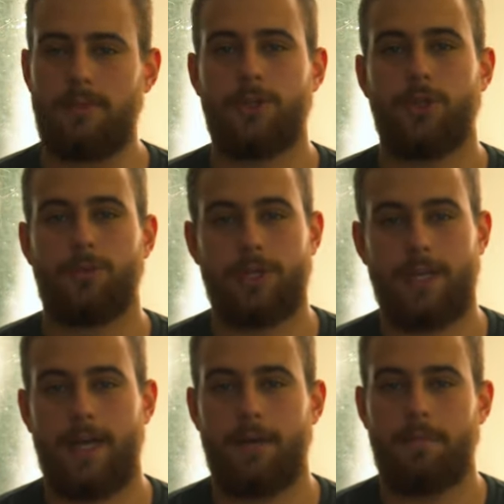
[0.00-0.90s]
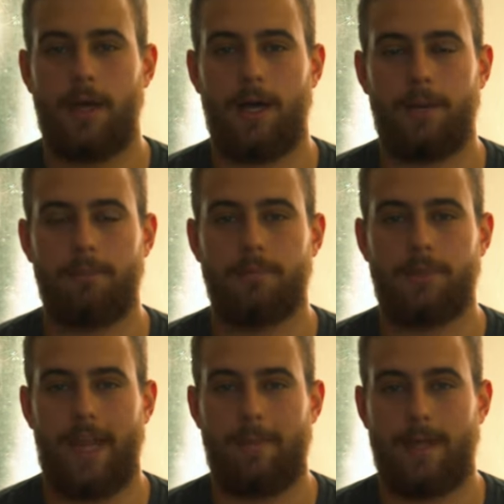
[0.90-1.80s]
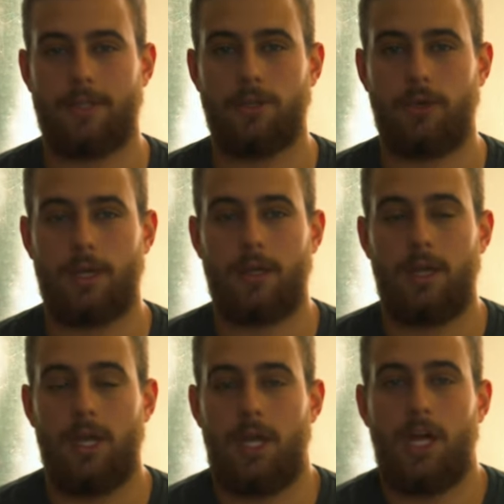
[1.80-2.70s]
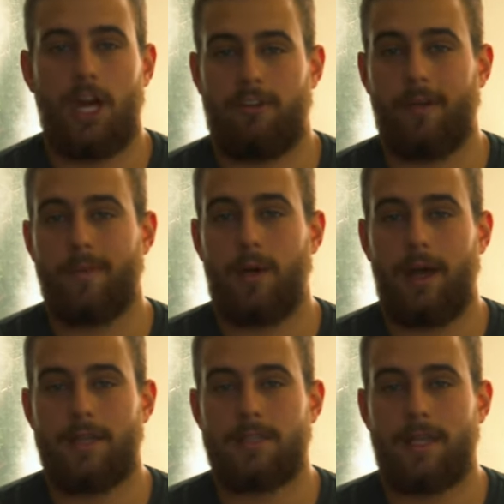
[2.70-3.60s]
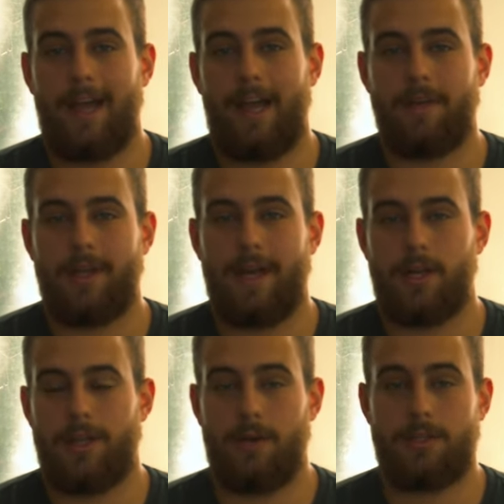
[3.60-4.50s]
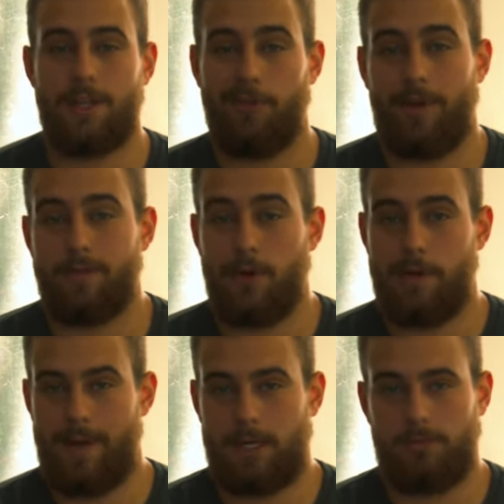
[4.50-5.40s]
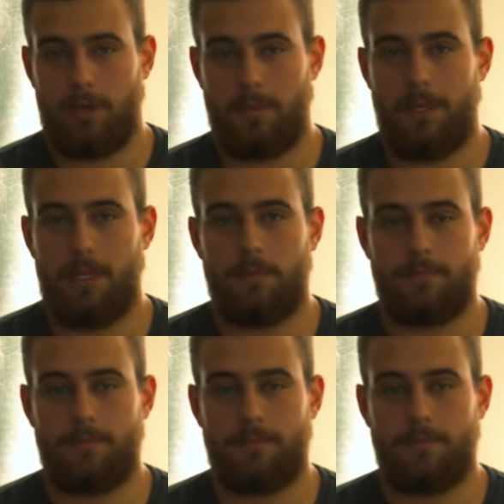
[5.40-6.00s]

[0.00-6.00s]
I took more time um, to get back into it. Rugby wise, I mean, I know that I was terrified of going back to rugby.